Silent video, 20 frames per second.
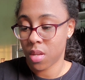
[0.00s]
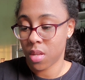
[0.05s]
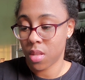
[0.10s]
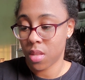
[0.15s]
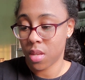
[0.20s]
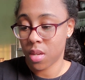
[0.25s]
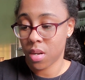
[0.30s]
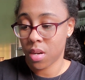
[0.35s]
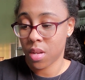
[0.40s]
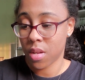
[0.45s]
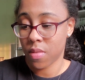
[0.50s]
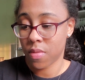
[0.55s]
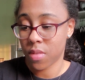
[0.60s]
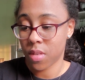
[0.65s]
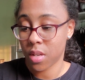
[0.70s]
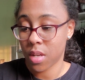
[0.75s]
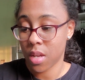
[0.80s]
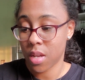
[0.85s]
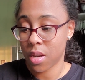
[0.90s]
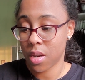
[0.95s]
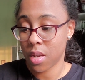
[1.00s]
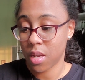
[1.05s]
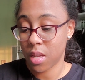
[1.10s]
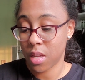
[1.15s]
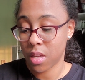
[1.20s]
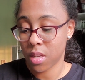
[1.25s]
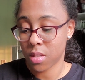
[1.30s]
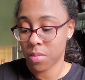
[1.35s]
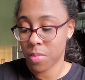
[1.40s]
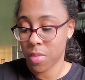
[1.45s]
Now I have to kind of
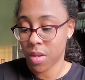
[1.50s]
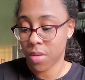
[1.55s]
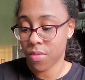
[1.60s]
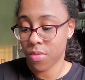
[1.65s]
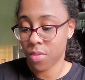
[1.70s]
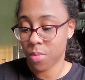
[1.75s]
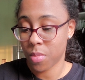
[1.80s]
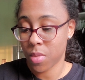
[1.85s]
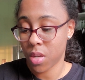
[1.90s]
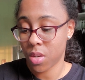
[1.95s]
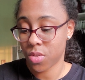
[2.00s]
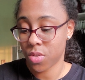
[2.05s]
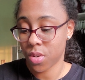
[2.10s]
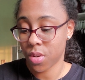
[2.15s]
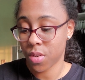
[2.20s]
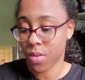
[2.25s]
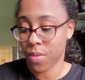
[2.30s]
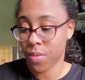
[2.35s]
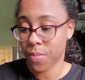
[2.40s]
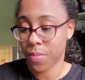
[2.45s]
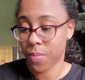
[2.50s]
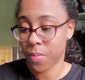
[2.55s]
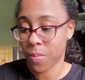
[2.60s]
guess my information,